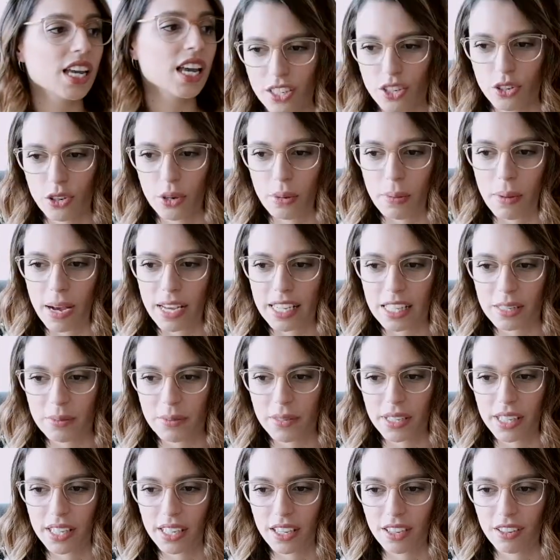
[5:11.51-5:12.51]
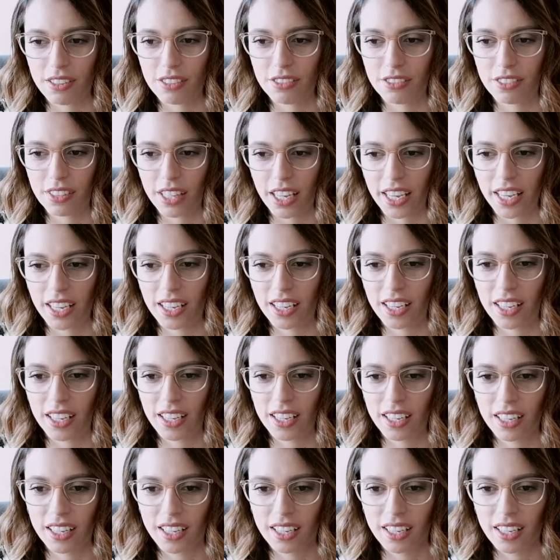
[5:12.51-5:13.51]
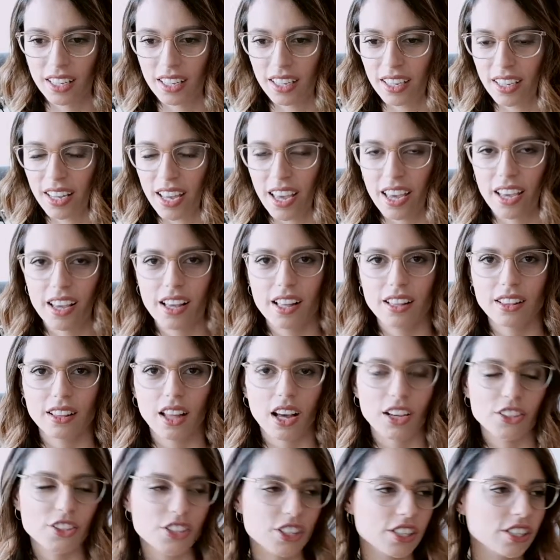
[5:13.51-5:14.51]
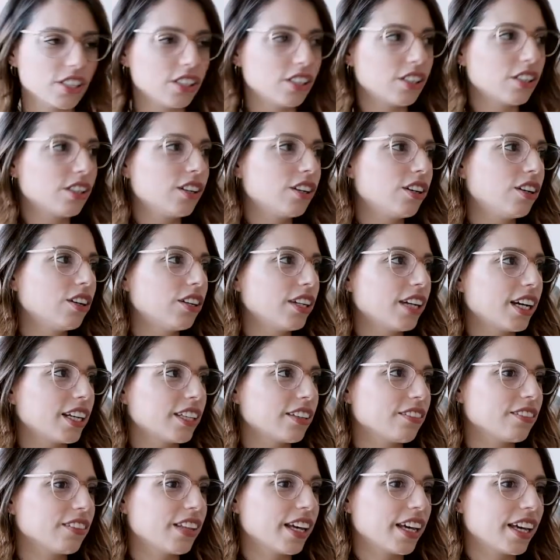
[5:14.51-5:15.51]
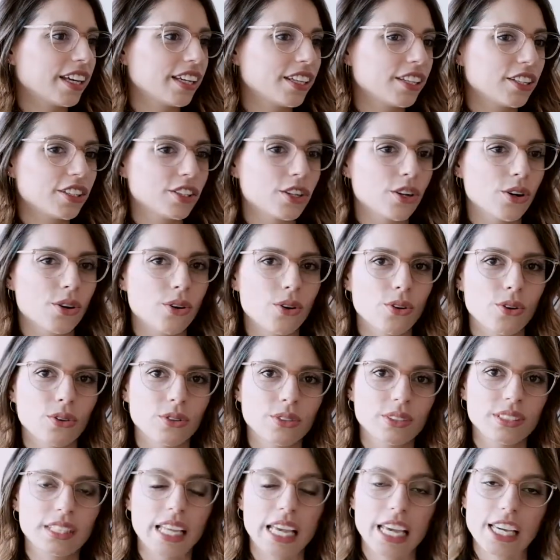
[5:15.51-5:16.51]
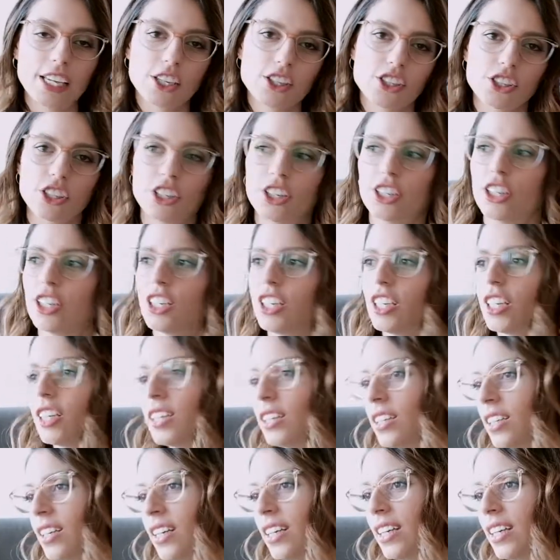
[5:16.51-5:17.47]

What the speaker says: It reminds me of like ecological, kind of like, nature,